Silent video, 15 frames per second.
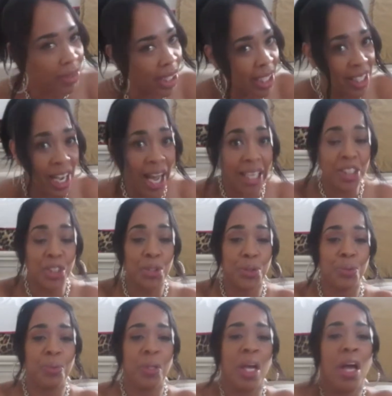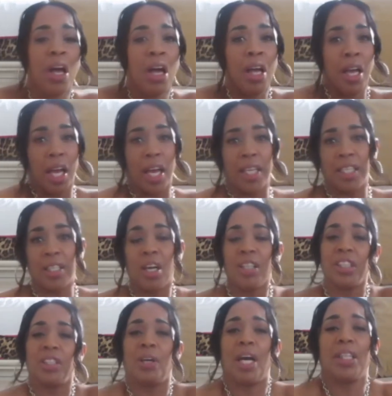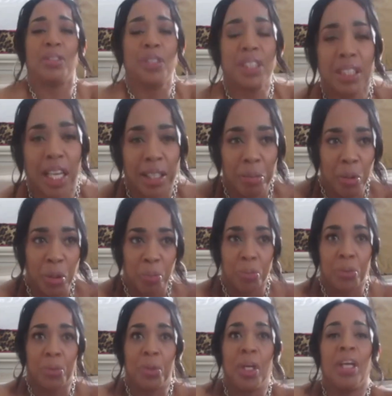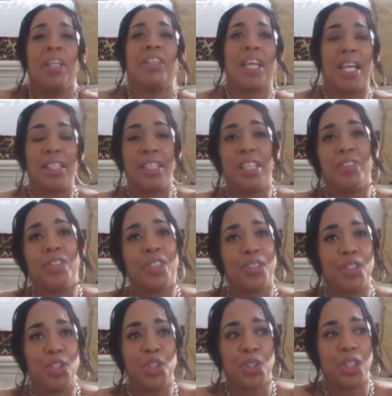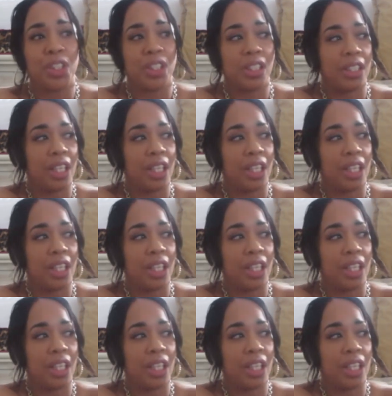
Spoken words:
guys, too. And then also, I notice a lot of people that live here in Georgia,